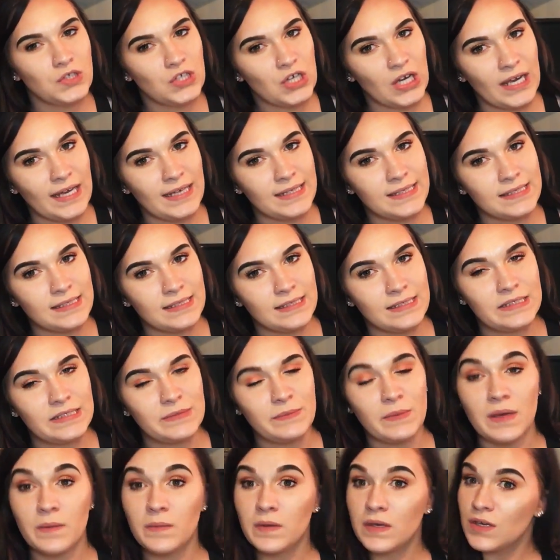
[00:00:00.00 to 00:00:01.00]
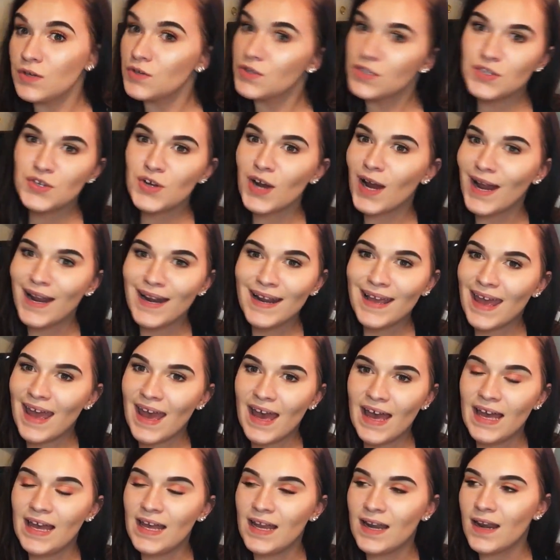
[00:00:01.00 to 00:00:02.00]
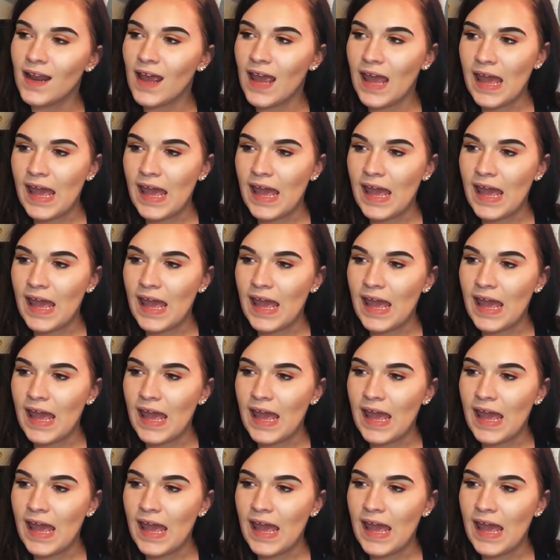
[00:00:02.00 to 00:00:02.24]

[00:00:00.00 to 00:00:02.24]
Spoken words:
chances, maybe you should try it again.